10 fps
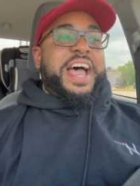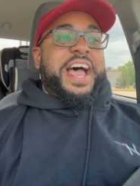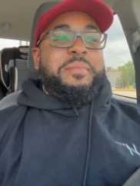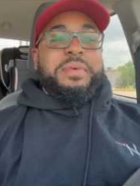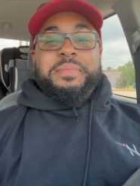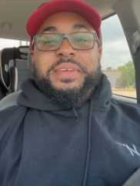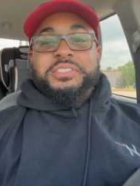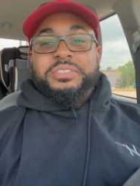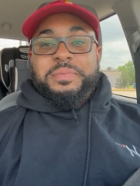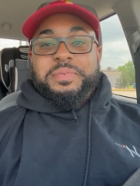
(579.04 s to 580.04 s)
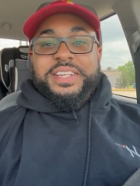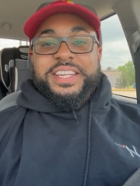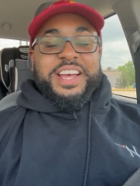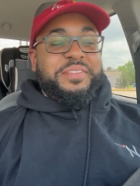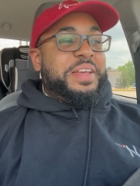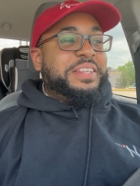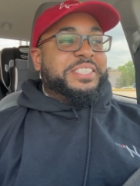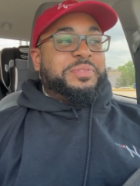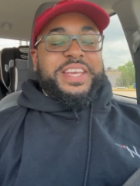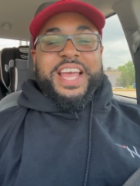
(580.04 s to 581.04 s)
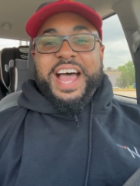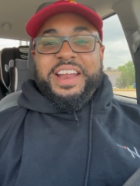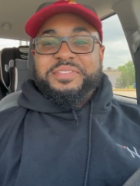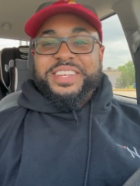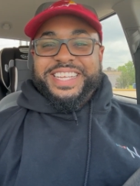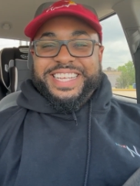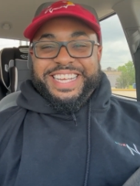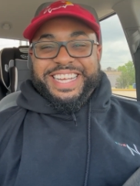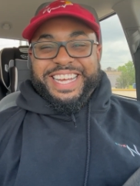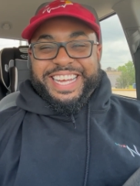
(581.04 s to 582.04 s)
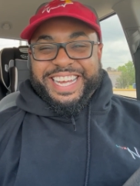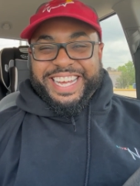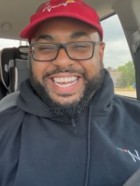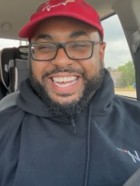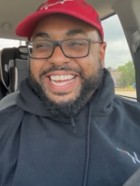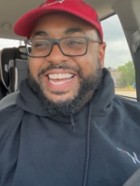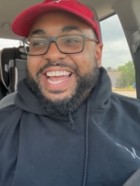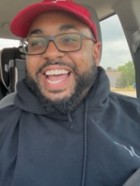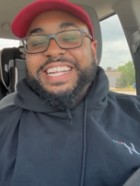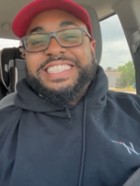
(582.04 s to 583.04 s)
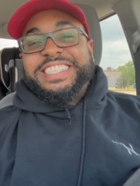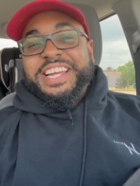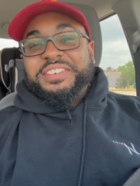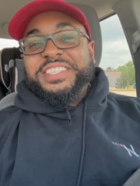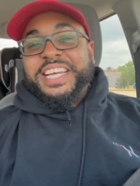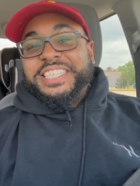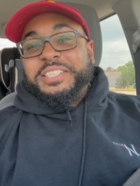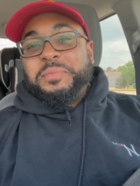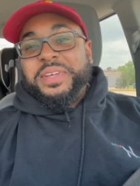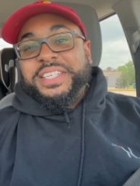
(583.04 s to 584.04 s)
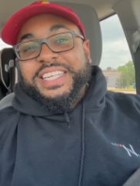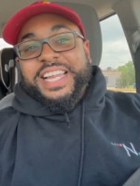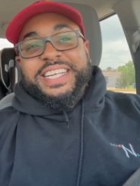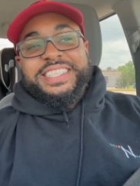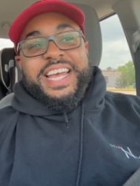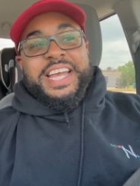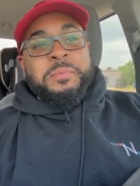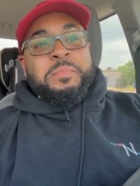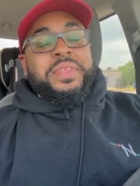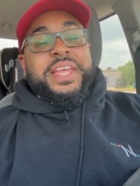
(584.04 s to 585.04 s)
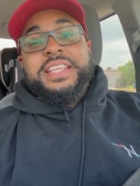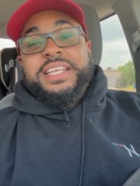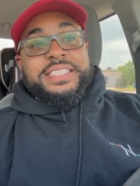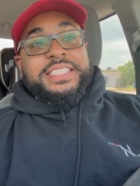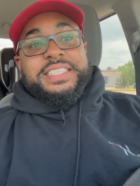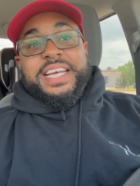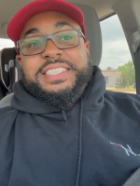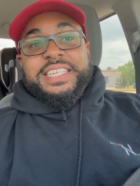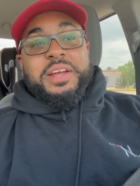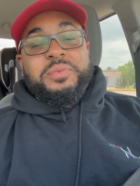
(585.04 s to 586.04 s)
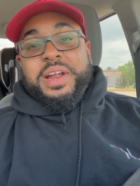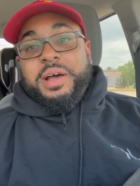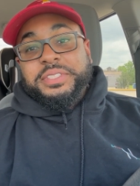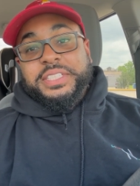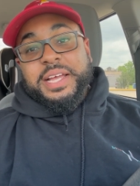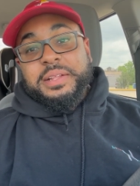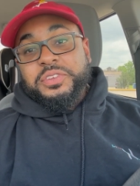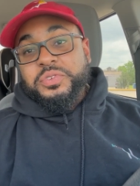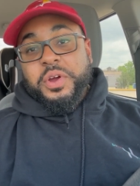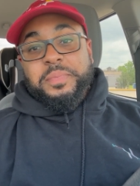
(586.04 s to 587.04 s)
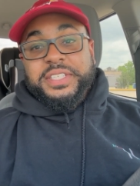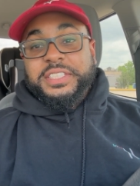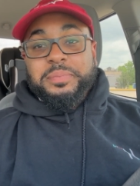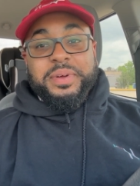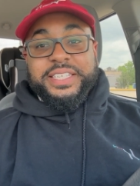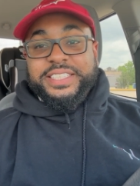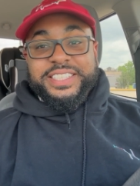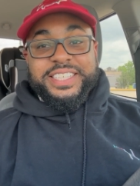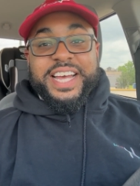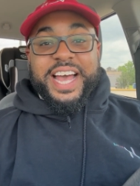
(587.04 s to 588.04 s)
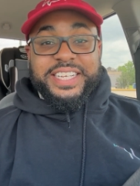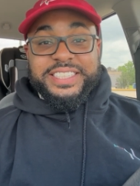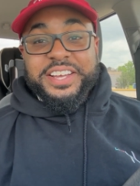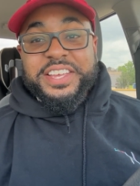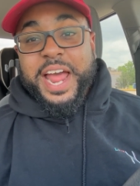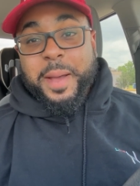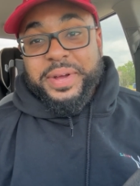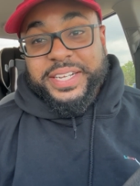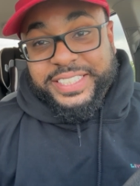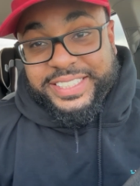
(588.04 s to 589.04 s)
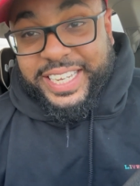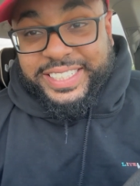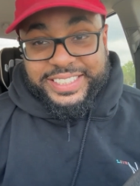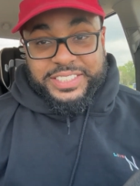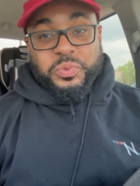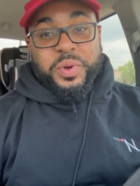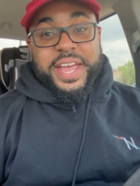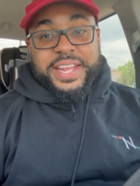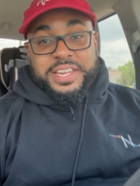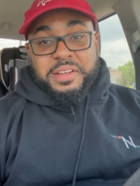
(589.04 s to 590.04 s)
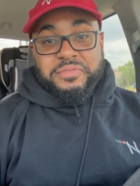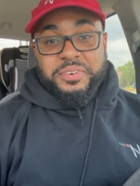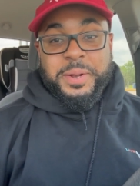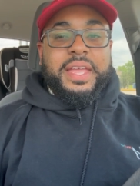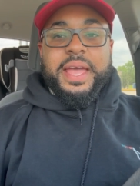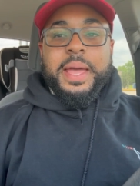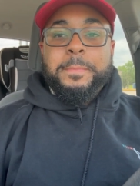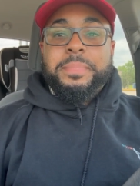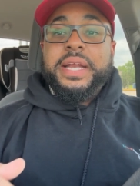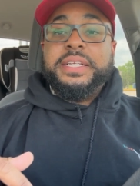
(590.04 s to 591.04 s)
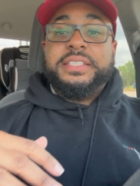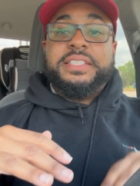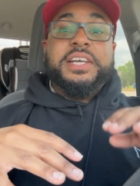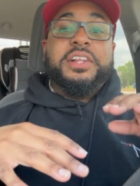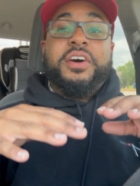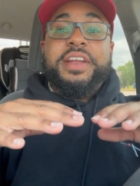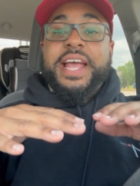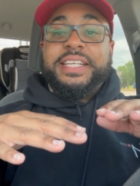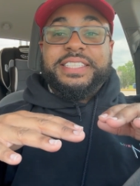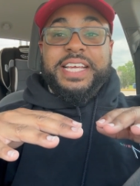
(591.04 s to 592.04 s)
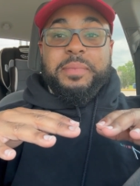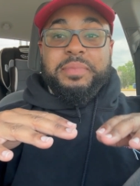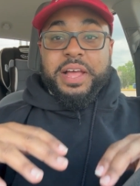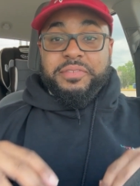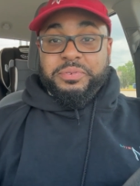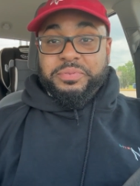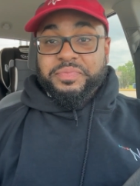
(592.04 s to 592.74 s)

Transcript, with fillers: I may be tripping. I may just be out of it. I just never tasted pizza like that. It doesn't taste like when I was at New York Pizza and Pasta. I tell you that much. It tastes way different, but it's still on that same level.